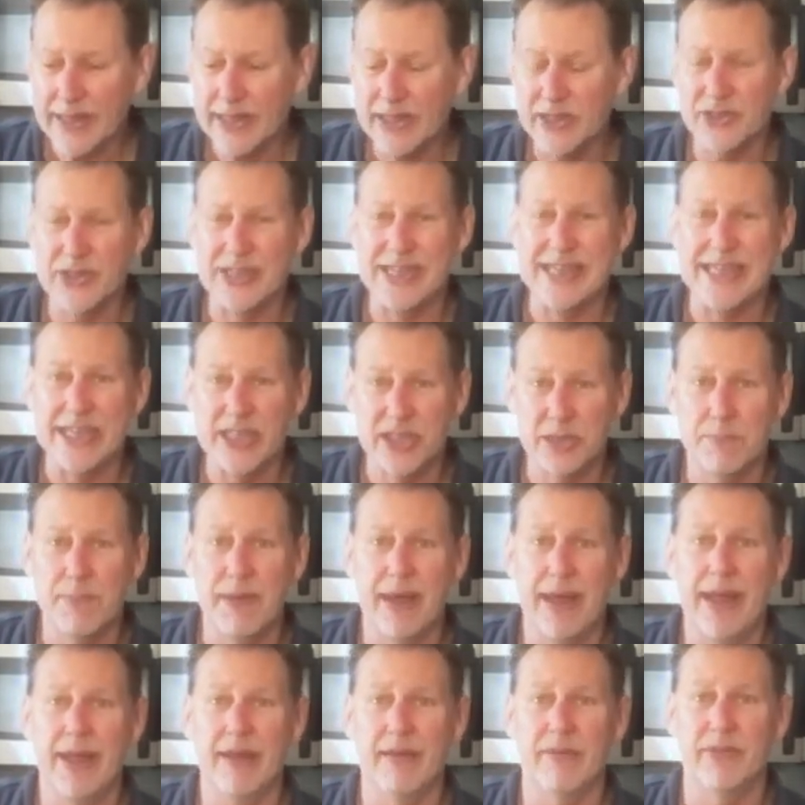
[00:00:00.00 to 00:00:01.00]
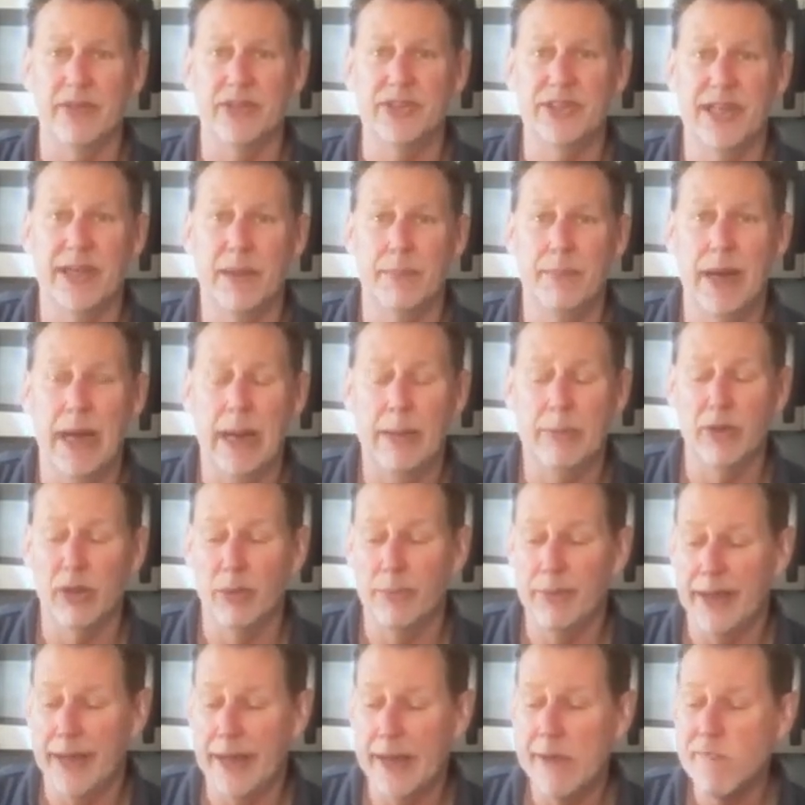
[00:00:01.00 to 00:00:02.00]
It's the east bay of the San
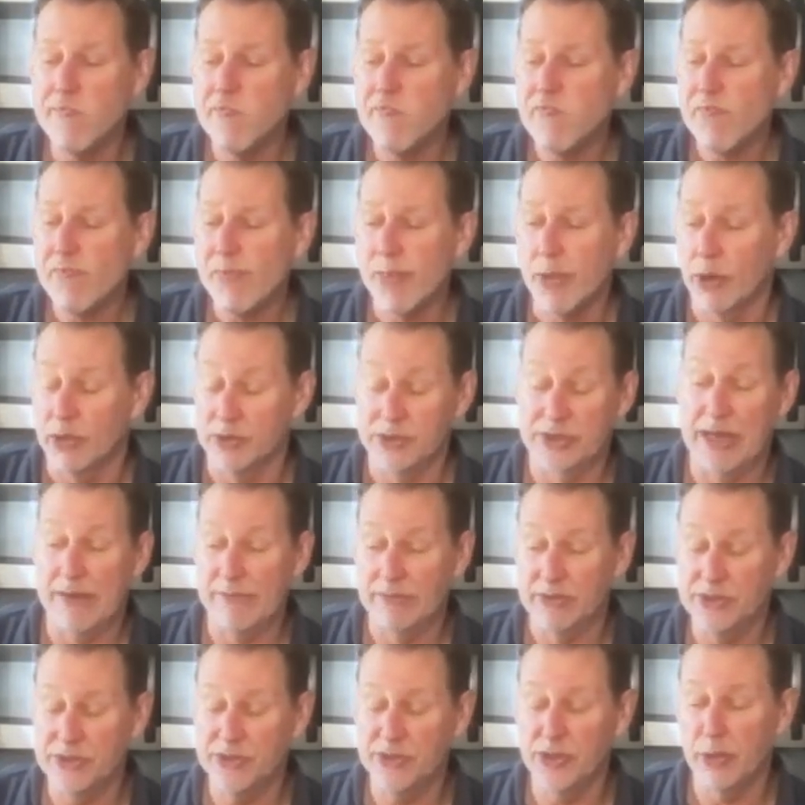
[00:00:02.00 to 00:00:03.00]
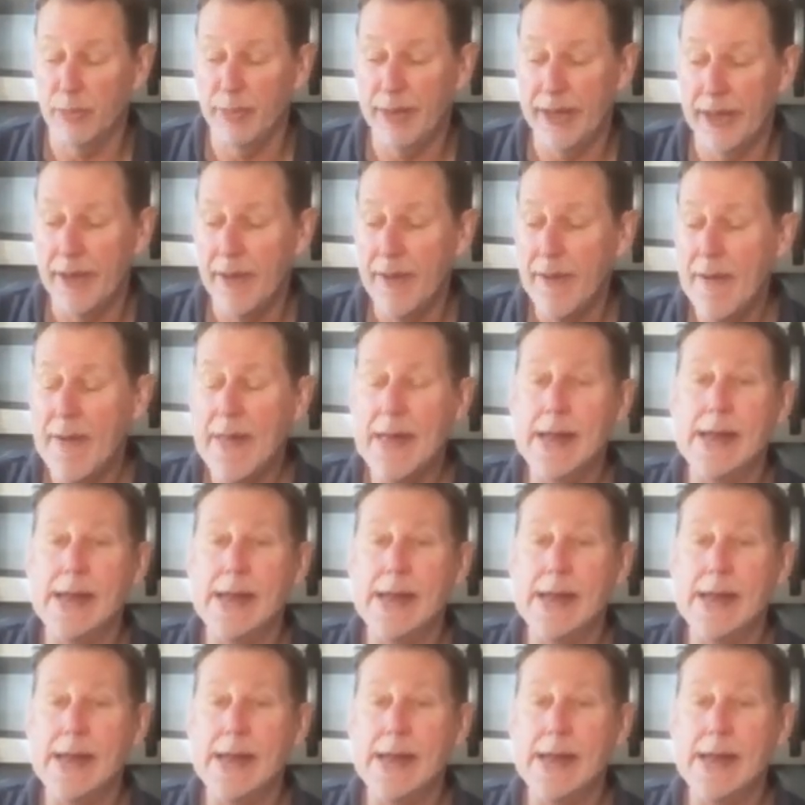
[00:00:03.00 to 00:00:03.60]
Pablo Bay or San Francisco Bay.